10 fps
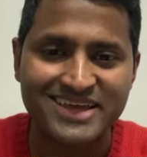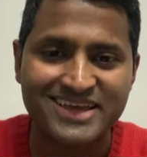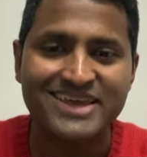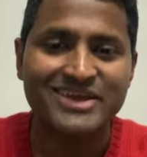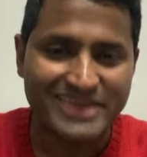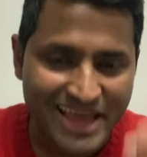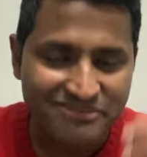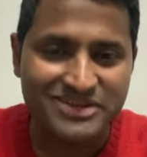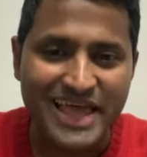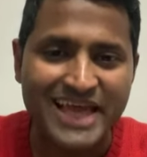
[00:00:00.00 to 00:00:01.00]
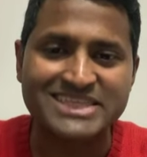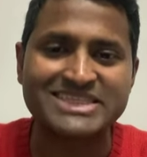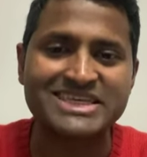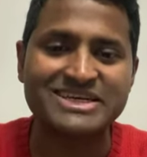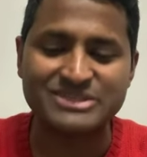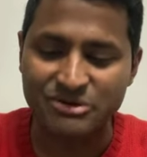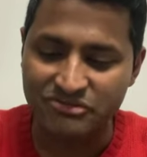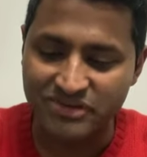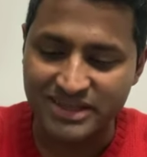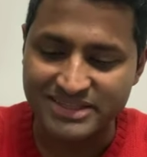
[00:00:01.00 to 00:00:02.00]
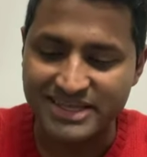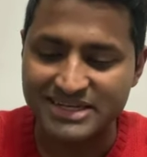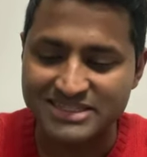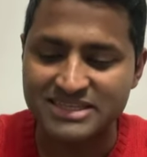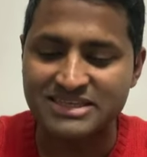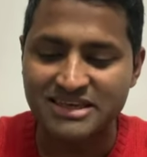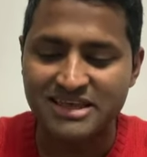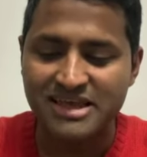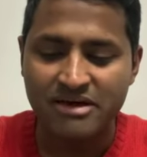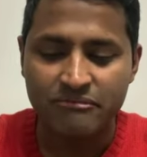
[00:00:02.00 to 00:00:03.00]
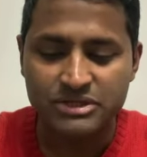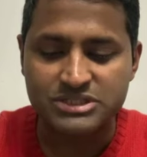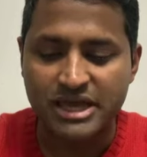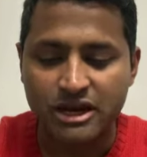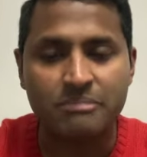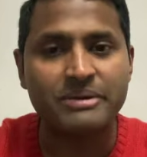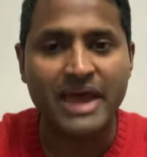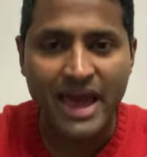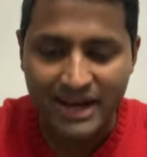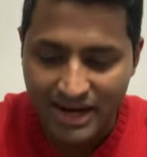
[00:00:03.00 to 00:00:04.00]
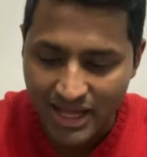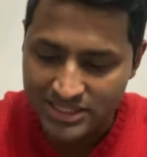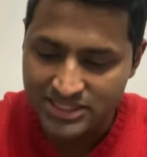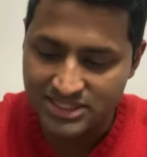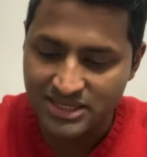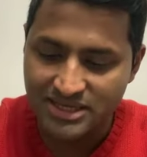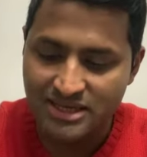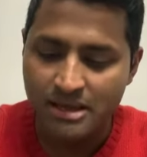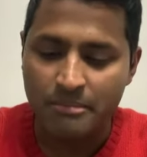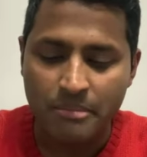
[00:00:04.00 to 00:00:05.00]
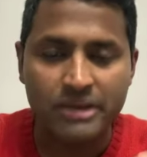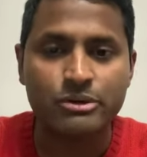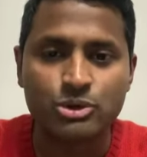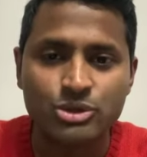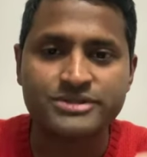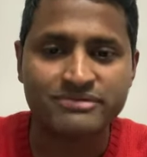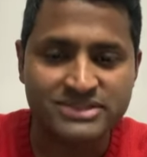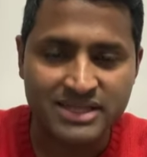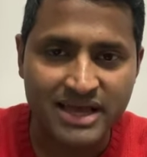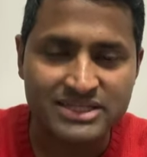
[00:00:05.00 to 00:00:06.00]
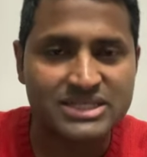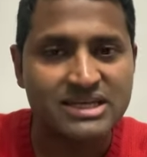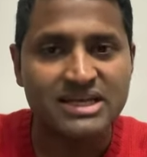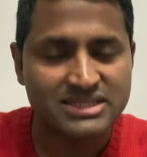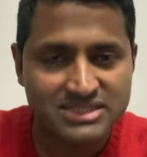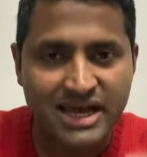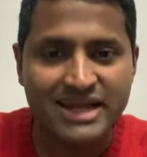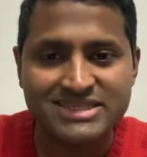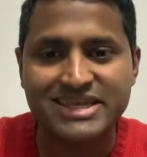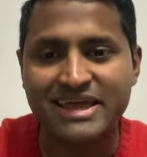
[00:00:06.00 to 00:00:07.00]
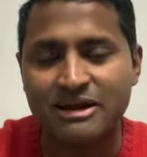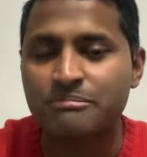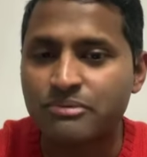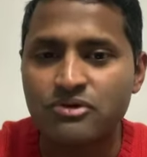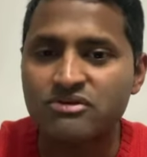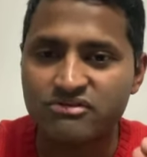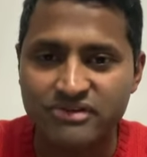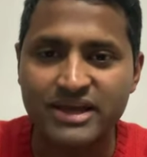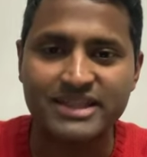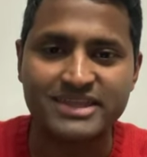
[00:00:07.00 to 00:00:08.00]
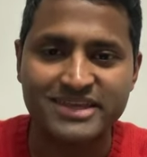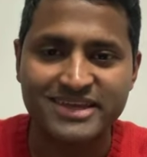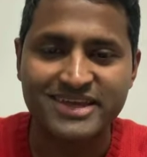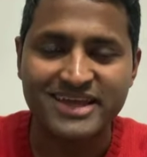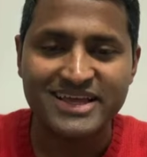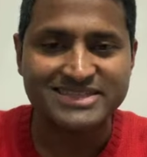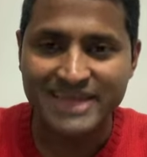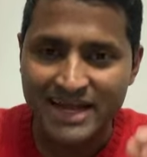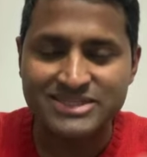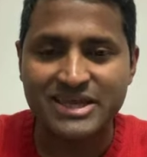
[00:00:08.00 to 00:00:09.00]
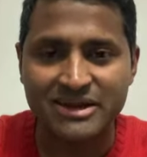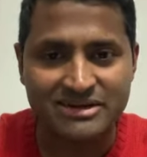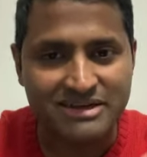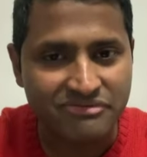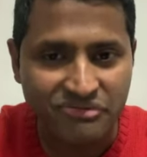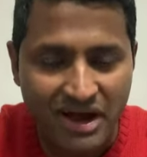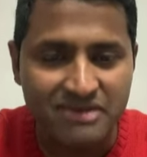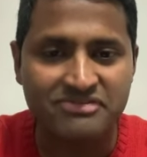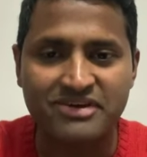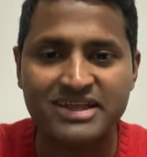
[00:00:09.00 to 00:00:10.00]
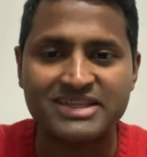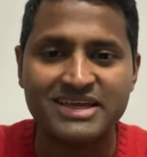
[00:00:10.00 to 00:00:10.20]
You have to exercise your faith. And it says, which cannot be analyzed by the rules of science. Science cannot prove faith. Science cannot define faith.